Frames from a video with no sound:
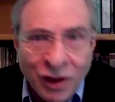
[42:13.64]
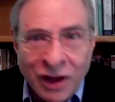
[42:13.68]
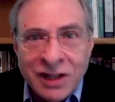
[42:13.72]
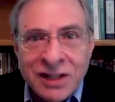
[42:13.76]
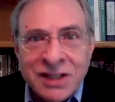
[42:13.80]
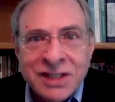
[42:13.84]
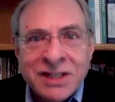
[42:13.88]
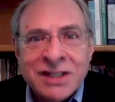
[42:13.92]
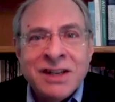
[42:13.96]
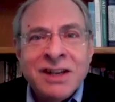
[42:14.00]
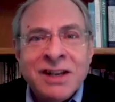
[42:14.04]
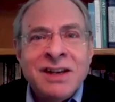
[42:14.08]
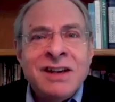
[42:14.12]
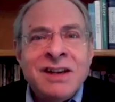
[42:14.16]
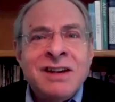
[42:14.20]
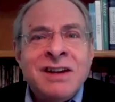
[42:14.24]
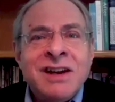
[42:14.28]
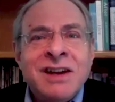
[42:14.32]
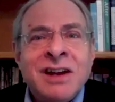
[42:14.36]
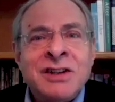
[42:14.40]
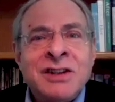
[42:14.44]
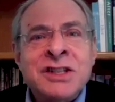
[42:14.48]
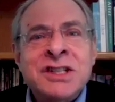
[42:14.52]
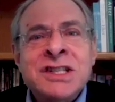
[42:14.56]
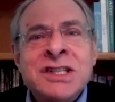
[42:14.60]
thoughts
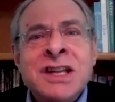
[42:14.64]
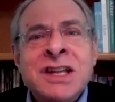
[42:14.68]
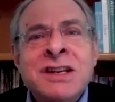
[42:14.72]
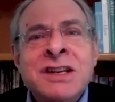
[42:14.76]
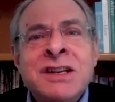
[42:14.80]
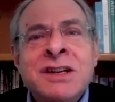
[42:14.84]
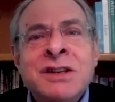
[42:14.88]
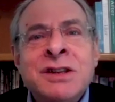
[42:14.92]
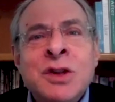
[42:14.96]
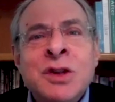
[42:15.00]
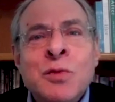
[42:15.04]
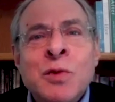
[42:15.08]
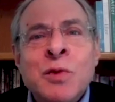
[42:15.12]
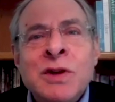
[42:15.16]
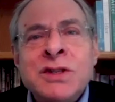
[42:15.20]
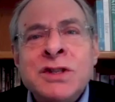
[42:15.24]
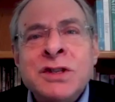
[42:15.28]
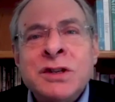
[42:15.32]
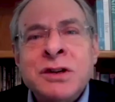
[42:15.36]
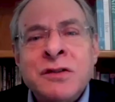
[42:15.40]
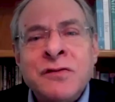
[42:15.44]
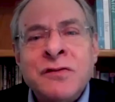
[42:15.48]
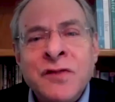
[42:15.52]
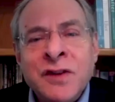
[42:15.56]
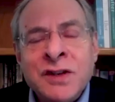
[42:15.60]
and just let in the ones
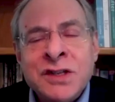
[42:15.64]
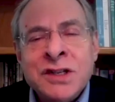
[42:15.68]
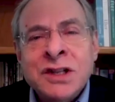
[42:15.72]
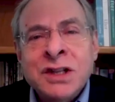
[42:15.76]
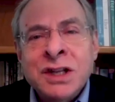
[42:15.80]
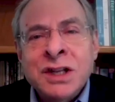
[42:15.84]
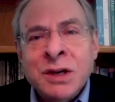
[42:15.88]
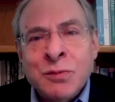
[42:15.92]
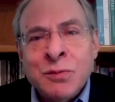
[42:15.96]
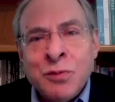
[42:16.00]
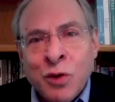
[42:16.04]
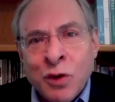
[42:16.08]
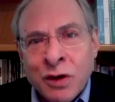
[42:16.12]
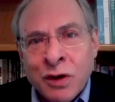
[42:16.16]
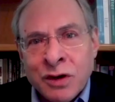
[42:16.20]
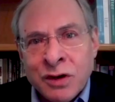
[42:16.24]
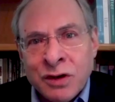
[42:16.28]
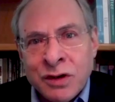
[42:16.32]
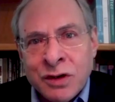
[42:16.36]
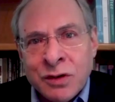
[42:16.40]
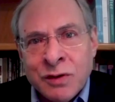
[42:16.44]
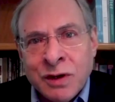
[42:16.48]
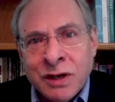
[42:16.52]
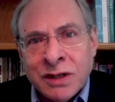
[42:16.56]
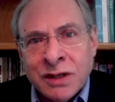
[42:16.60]
that are physically
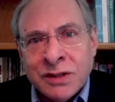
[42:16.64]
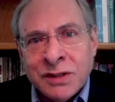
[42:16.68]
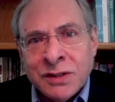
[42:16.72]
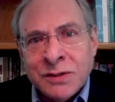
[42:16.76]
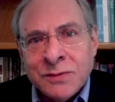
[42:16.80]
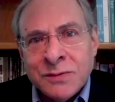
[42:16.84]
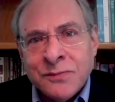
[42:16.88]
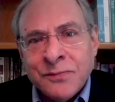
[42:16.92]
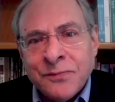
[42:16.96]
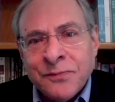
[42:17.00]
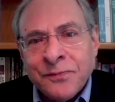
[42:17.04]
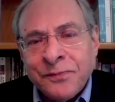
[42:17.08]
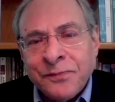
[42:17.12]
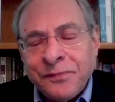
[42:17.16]
important to us.